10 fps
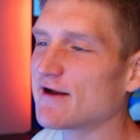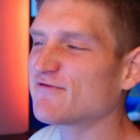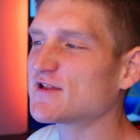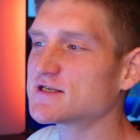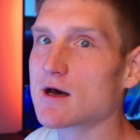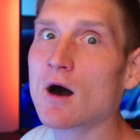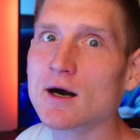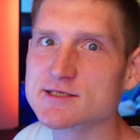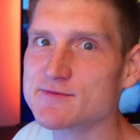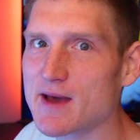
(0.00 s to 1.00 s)
you ready for this
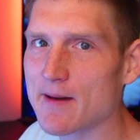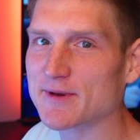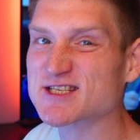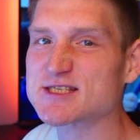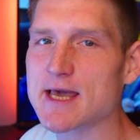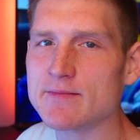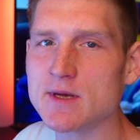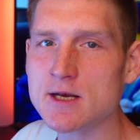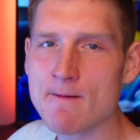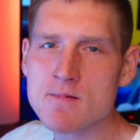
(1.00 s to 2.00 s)
awesome epic
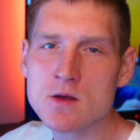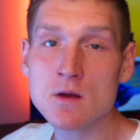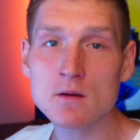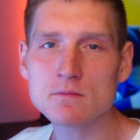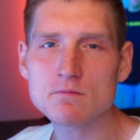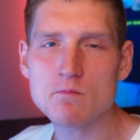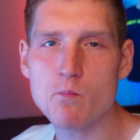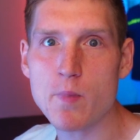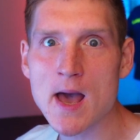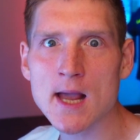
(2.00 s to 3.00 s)
statement?
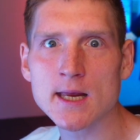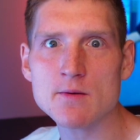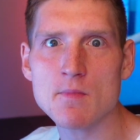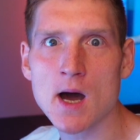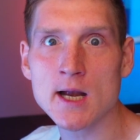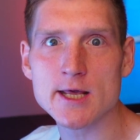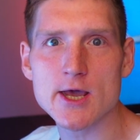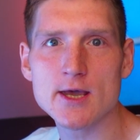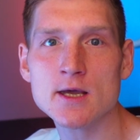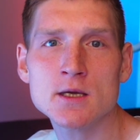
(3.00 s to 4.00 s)
Back in my
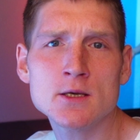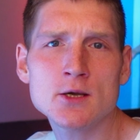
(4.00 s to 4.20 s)
day,